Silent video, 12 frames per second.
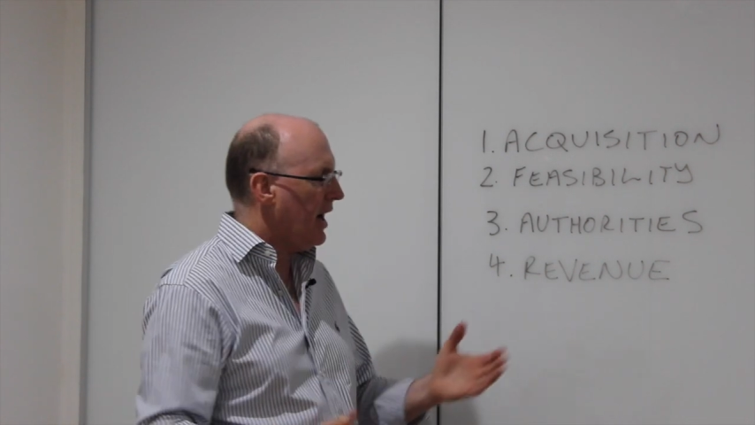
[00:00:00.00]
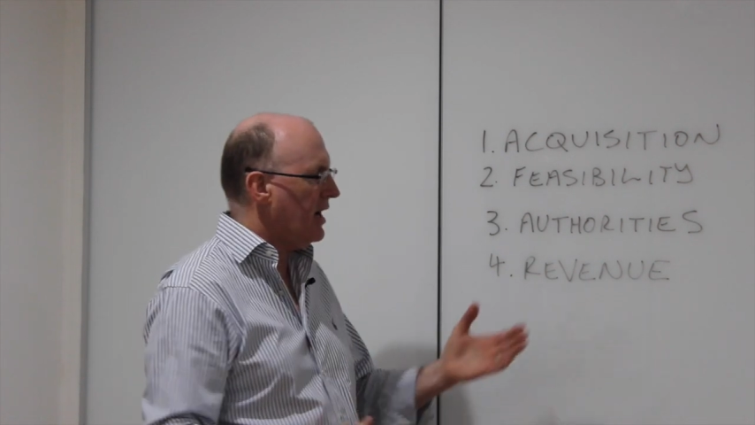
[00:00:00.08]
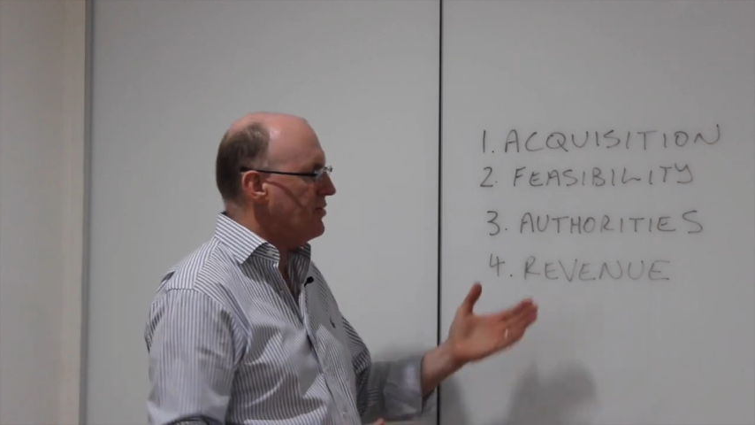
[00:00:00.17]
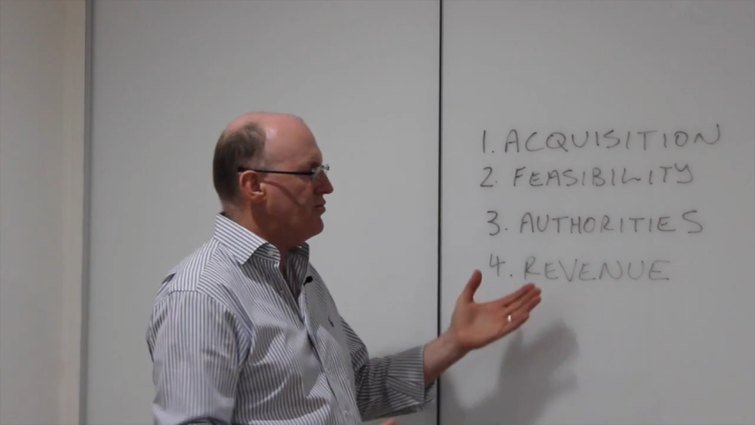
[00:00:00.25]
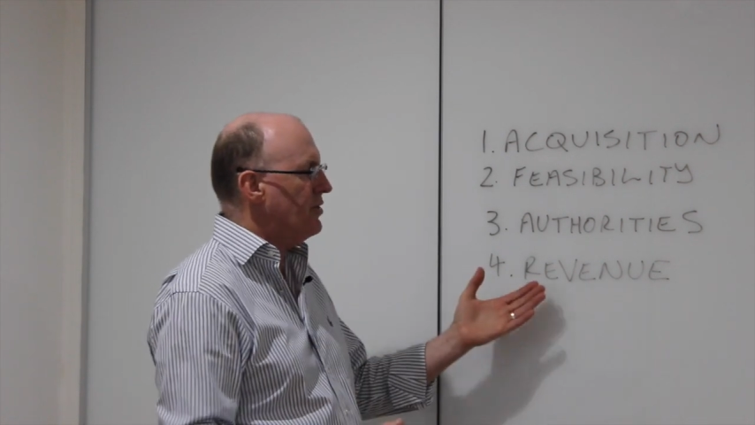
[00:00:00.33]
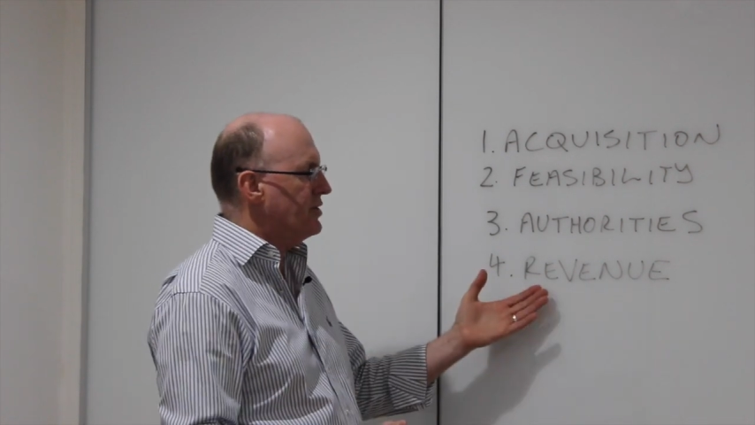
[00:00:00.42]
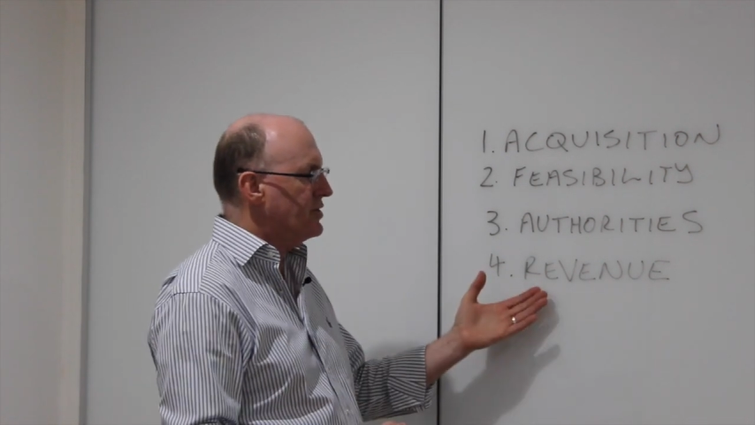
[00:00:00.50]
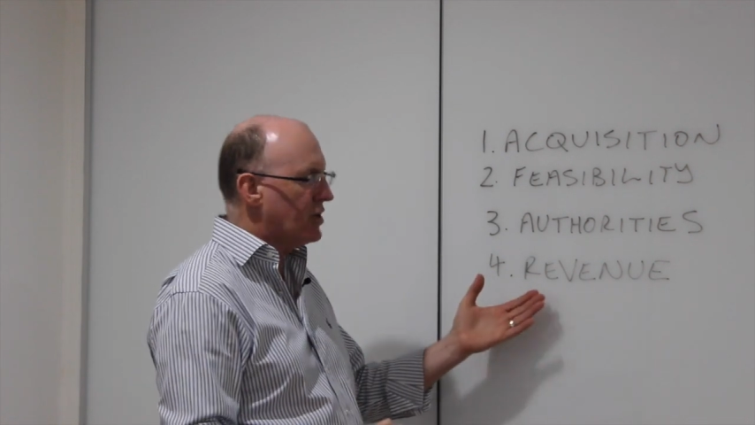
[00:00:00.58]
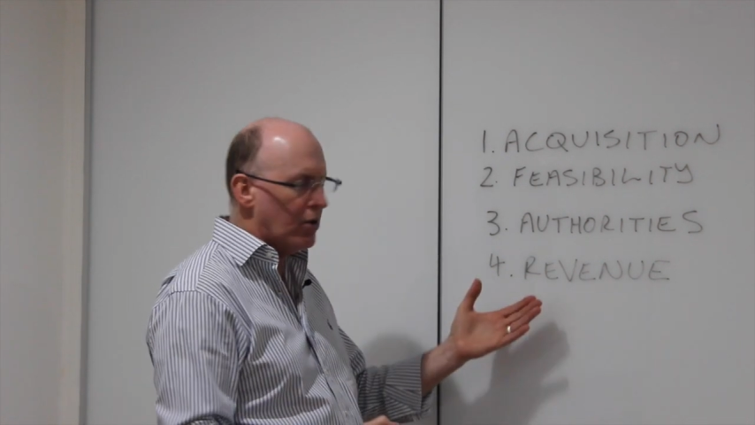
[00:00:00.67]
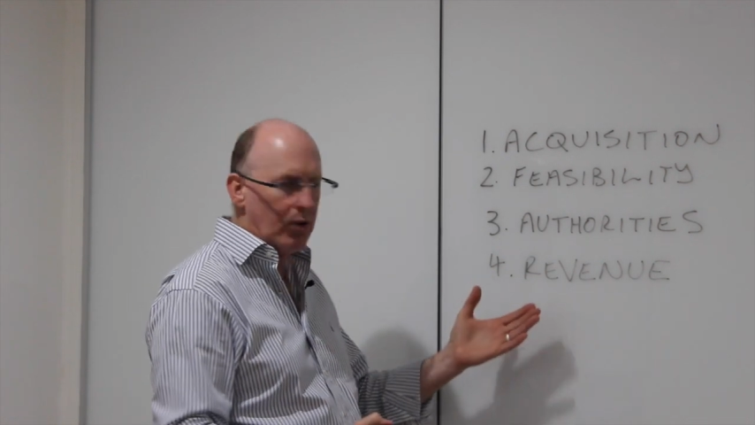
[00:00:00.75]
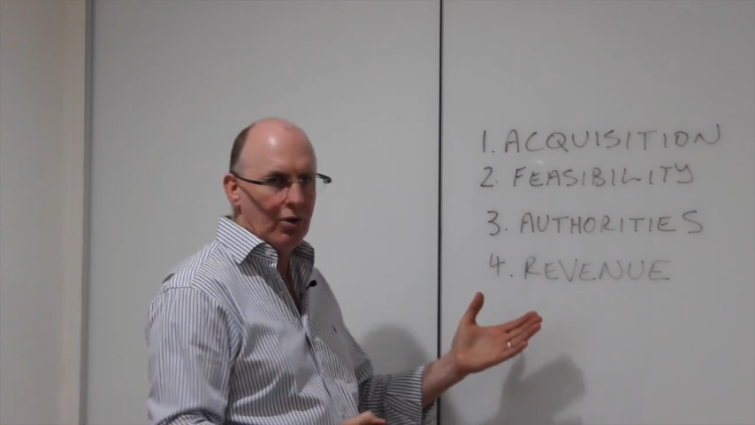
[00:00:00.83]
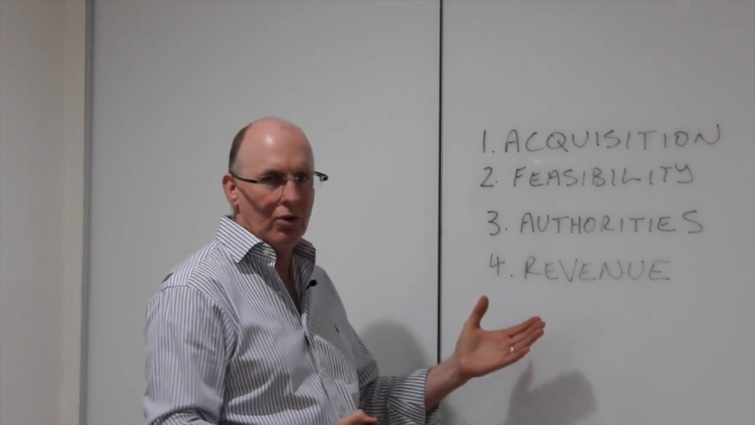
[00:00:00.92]
a
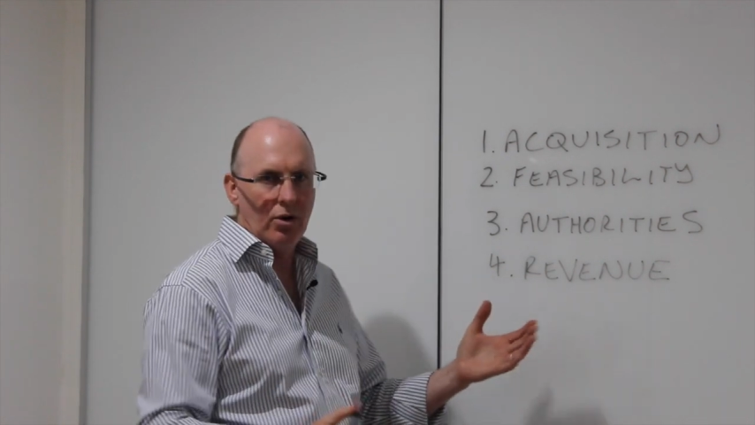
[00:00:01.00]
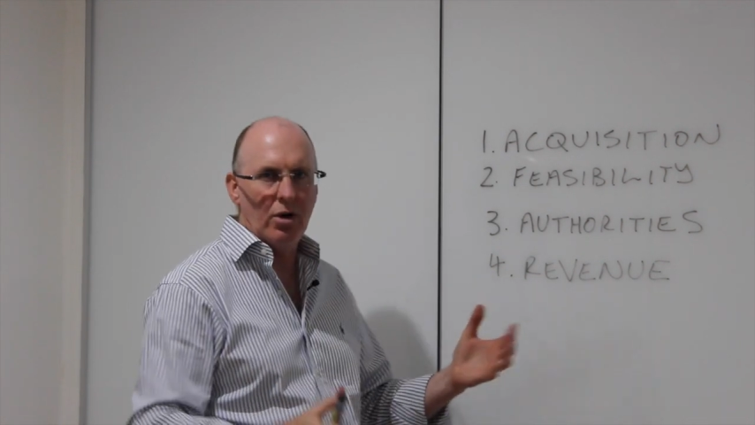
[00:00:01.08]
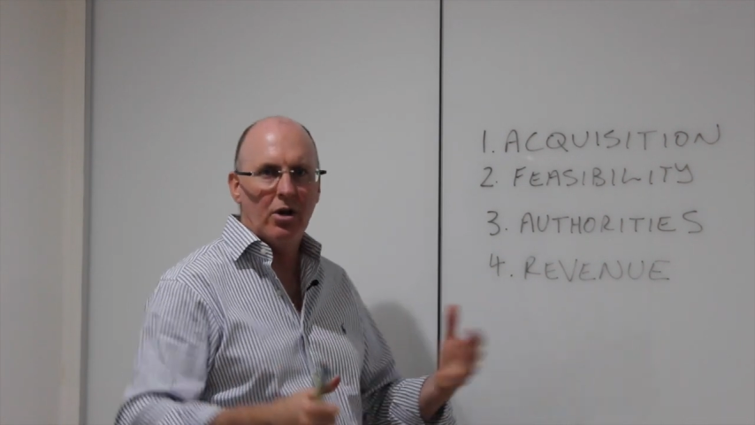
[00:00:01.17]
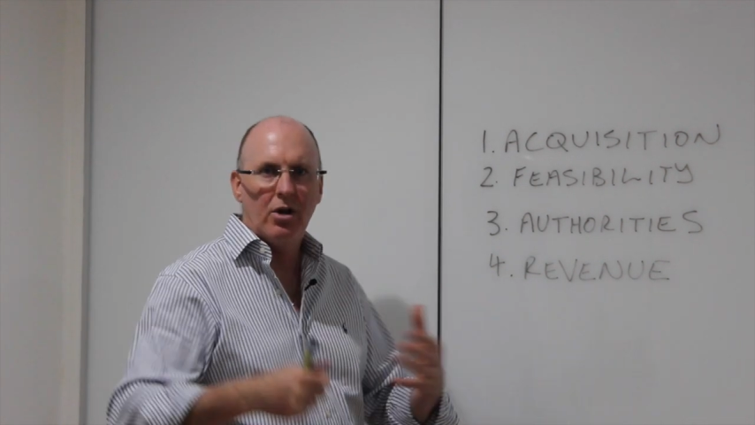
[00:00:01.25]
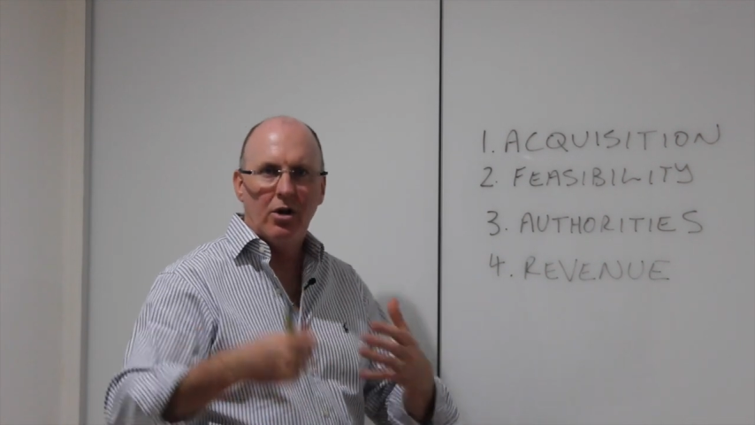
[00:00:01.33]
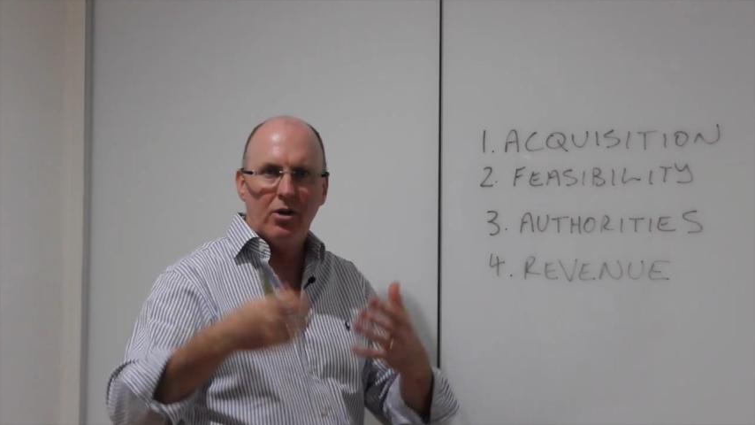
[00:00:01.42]
return